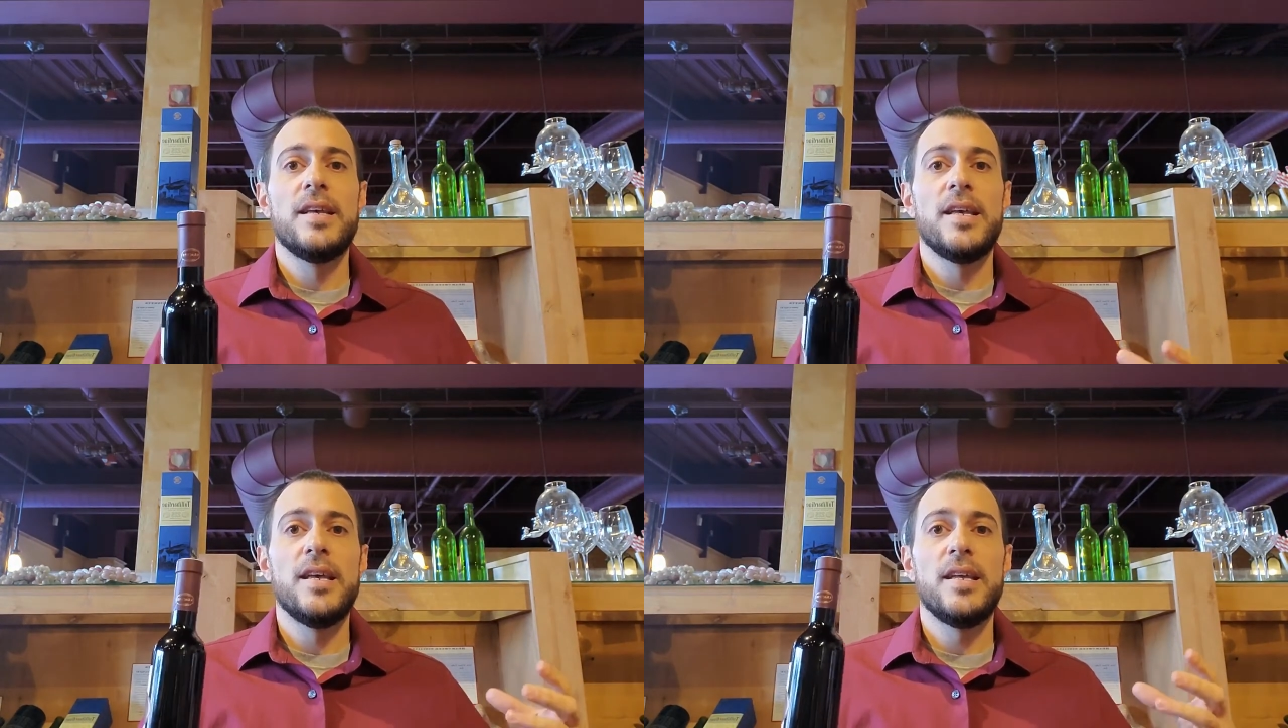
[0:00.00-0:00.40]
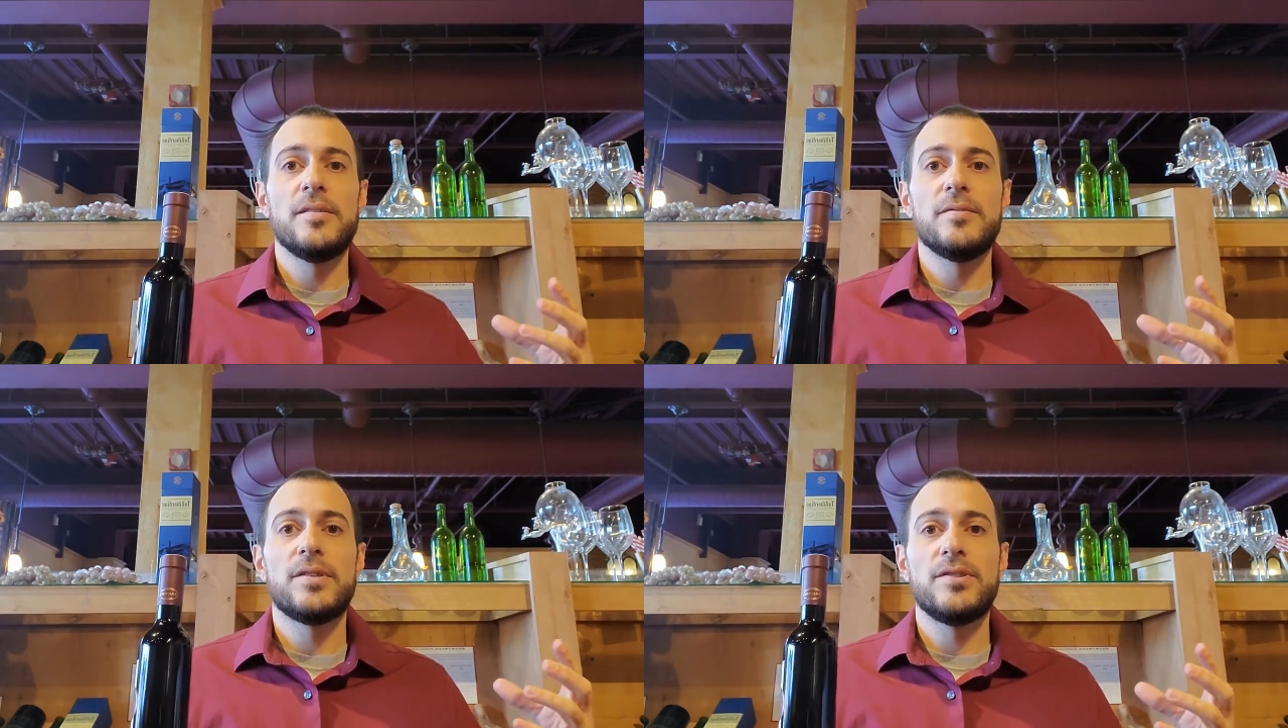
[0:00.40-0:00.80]

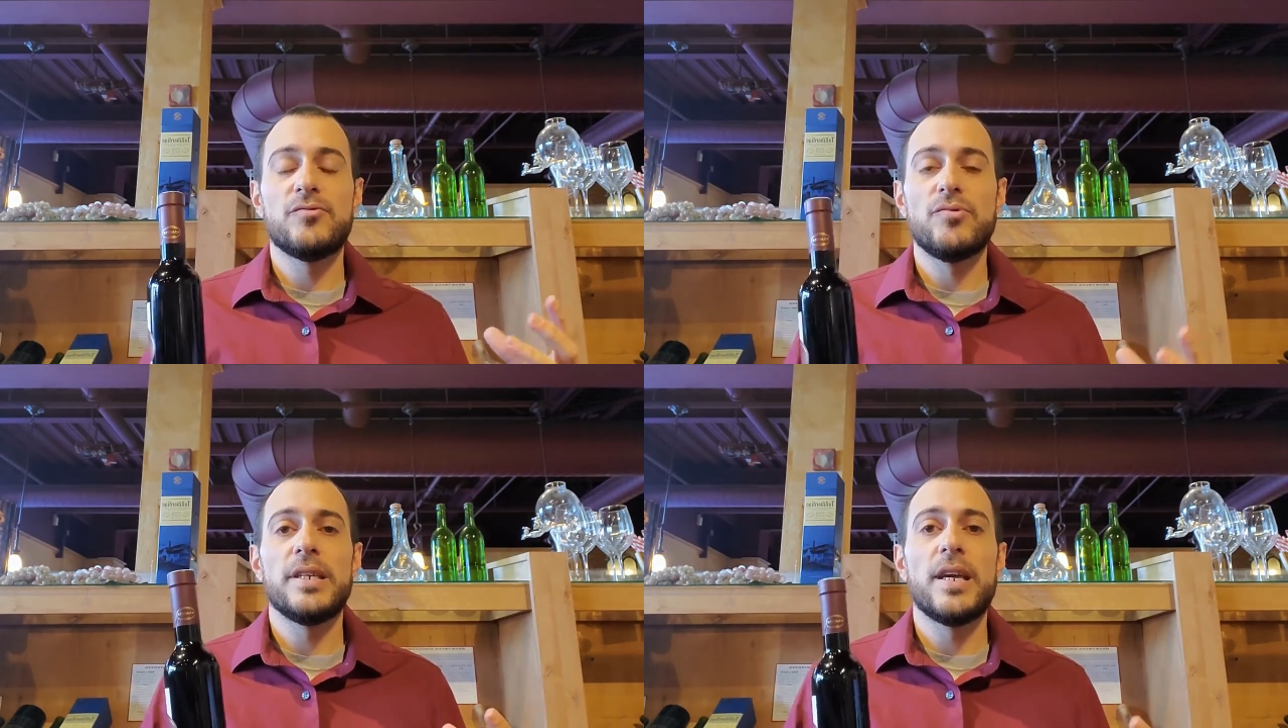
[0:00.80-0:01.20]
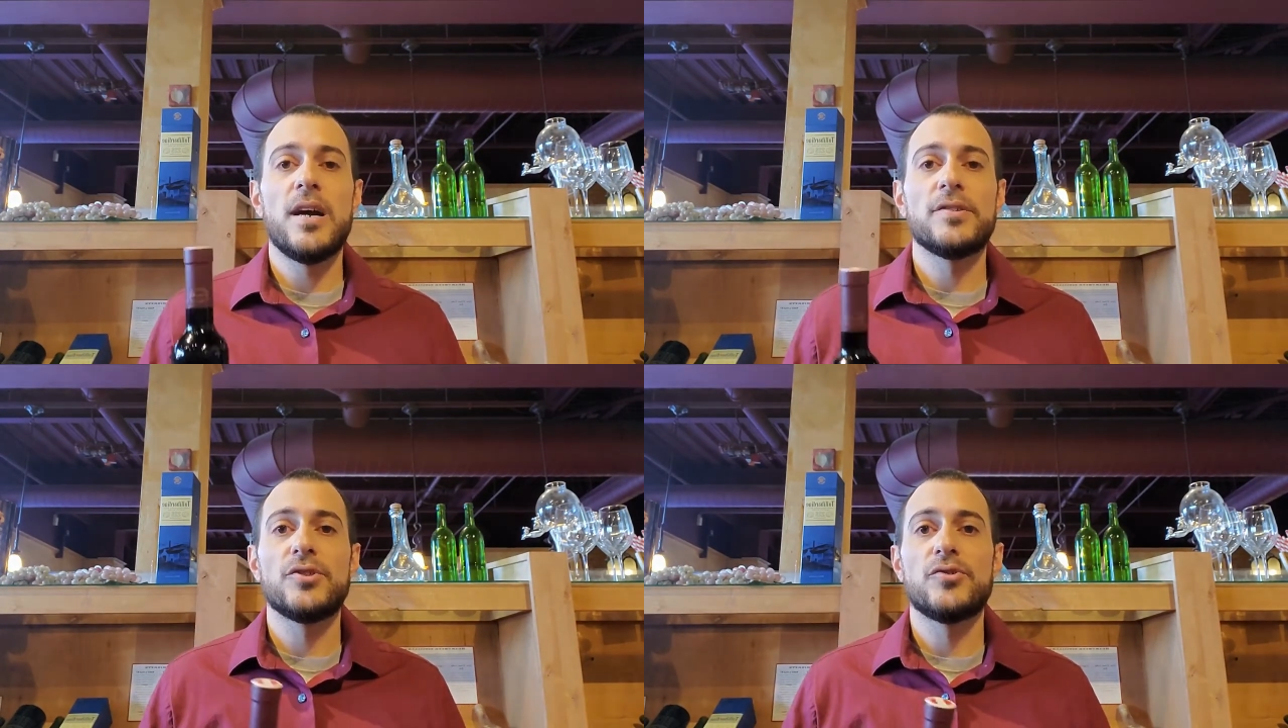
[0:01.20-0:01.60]
and just really
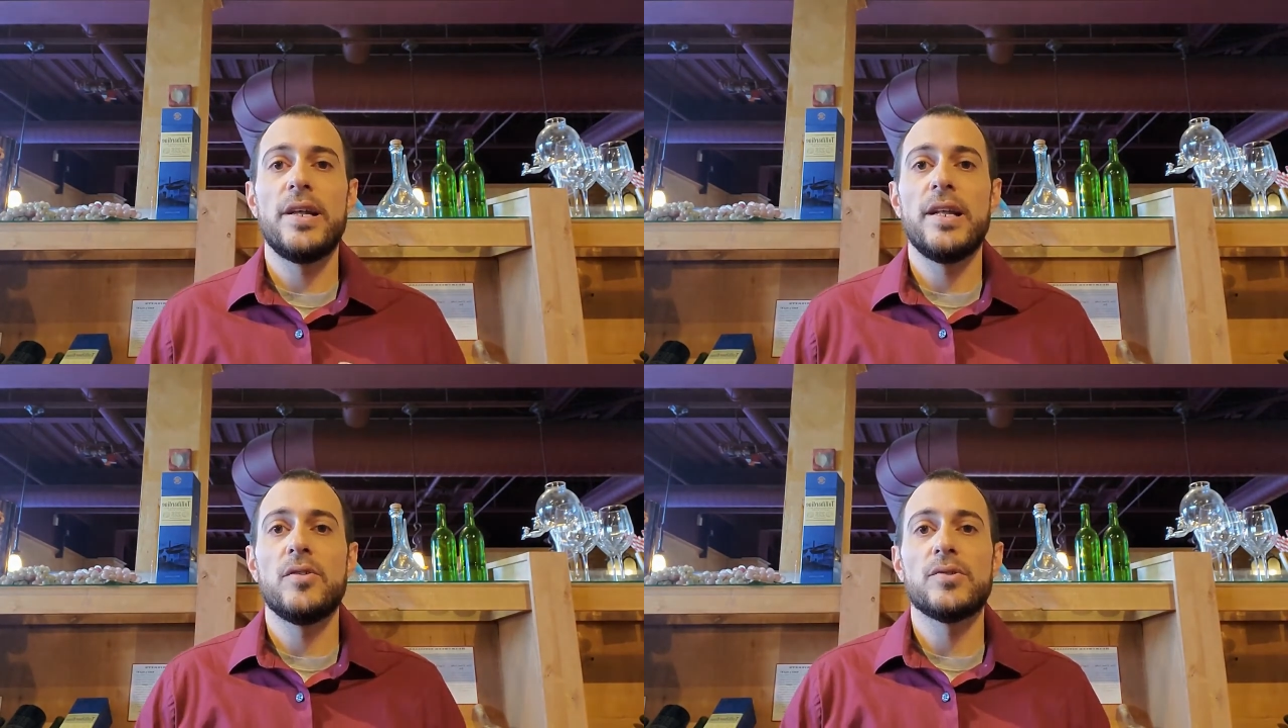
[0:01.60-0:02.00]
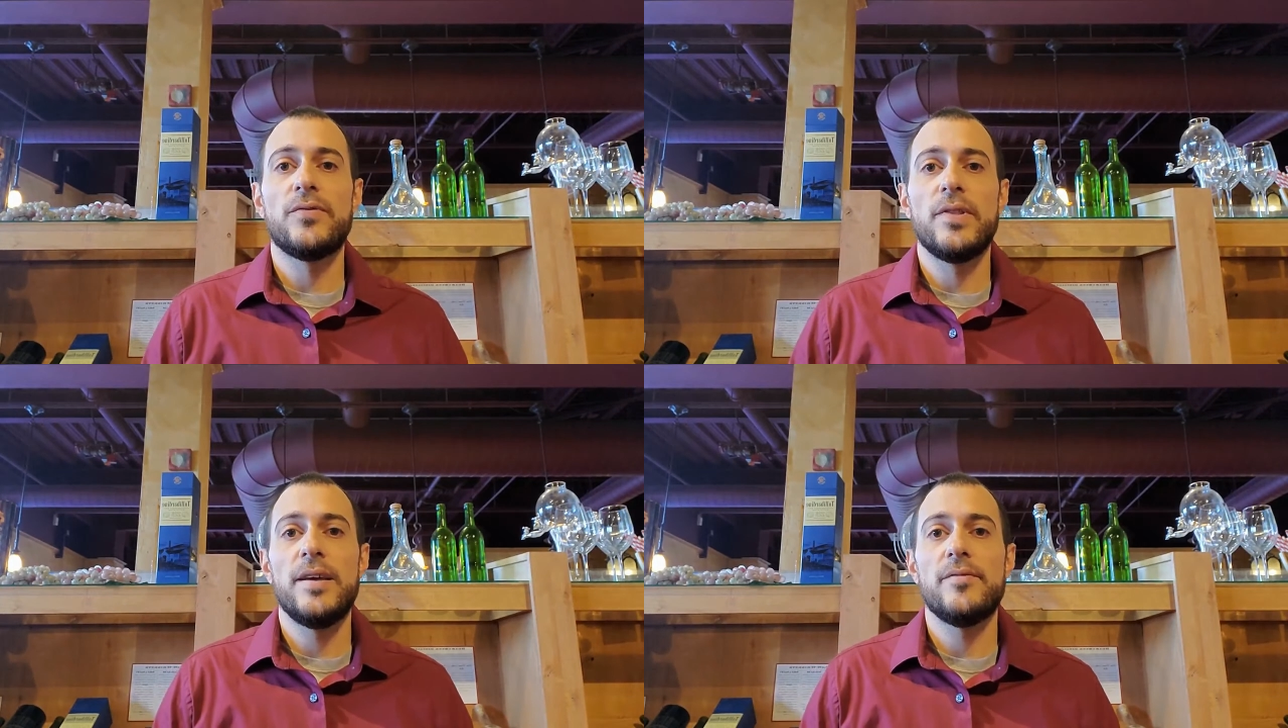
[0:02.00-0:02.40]
concentrating those
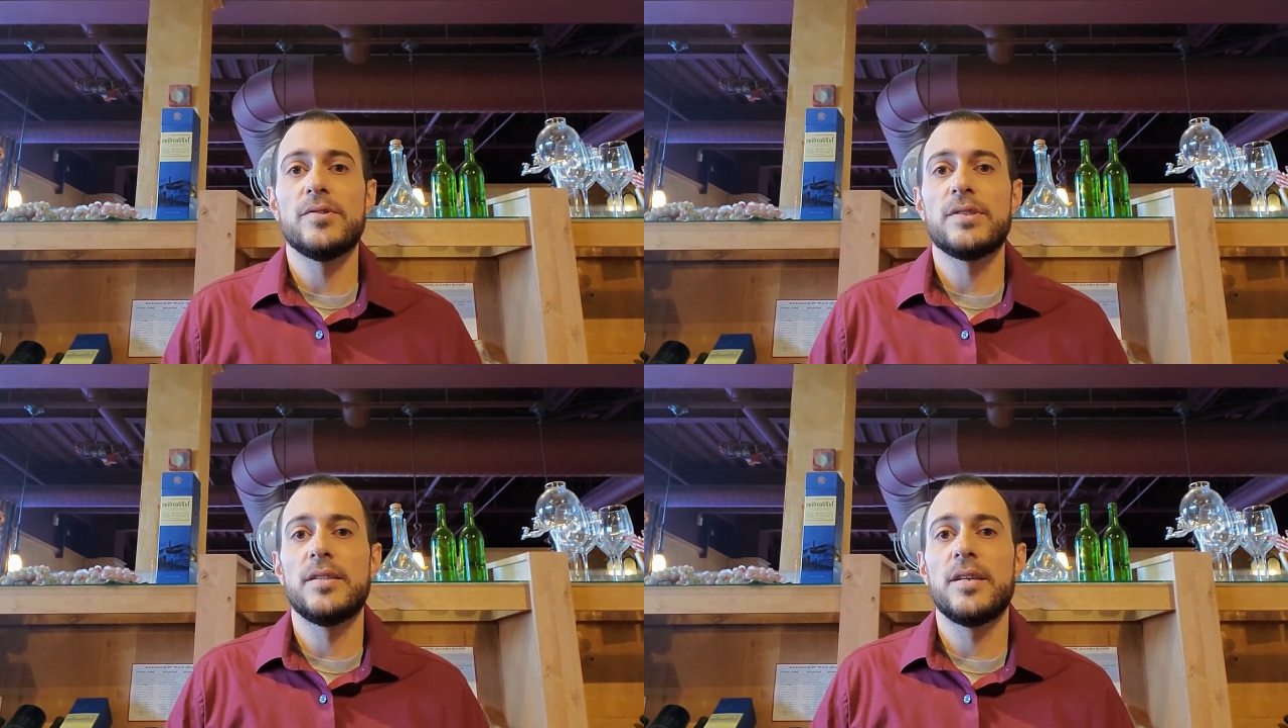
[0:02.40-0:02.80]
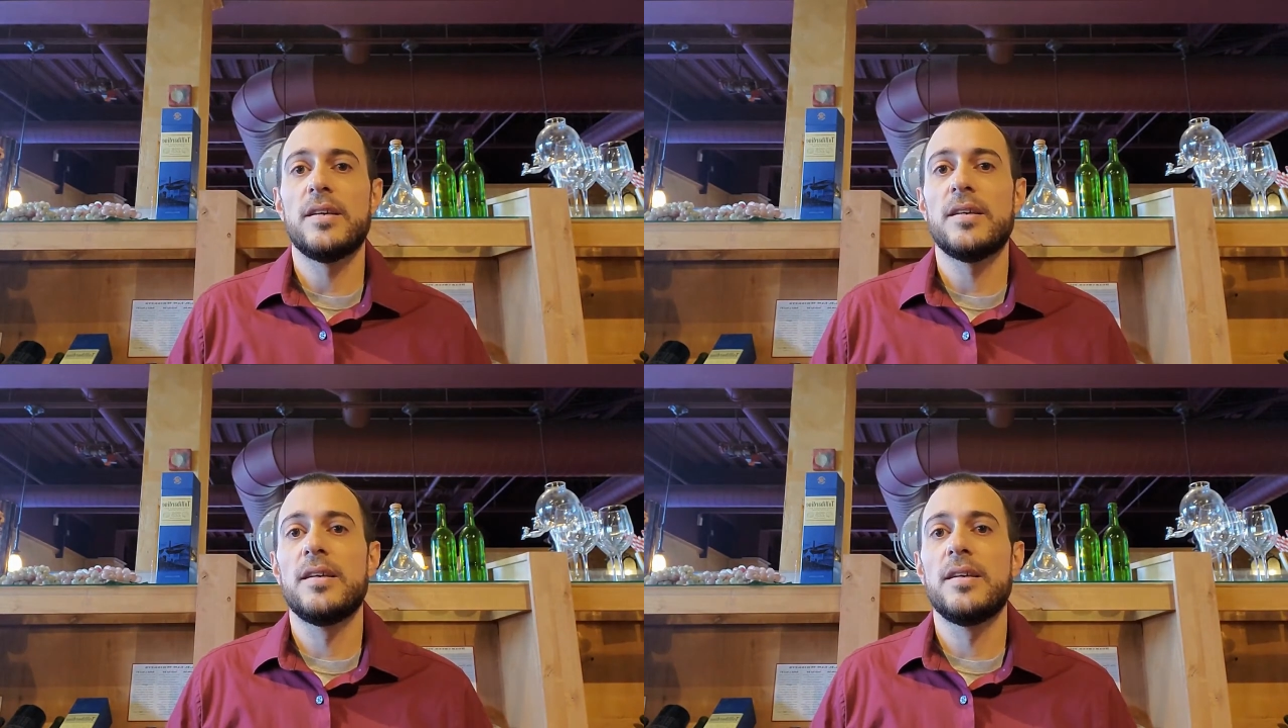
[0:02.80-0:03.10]
flavors in the